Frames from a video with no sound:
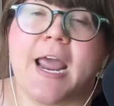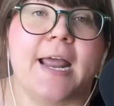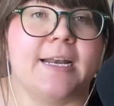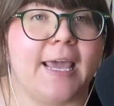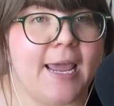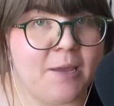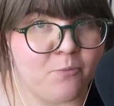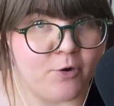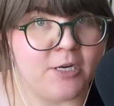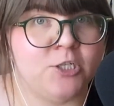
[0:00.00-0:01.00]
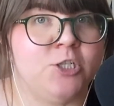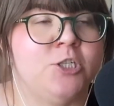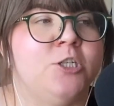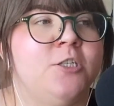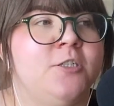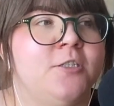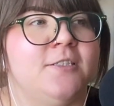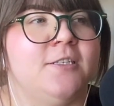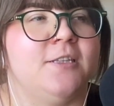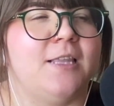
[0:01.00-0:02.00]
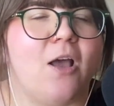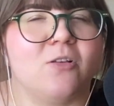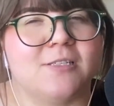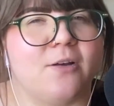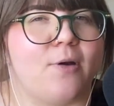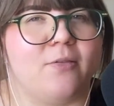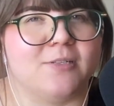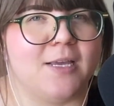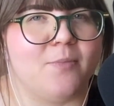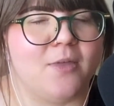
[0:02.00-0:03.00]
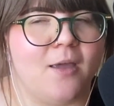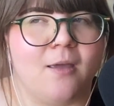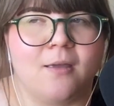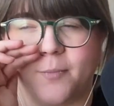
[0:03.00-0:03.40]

and Cambridge, they all said around the same thing.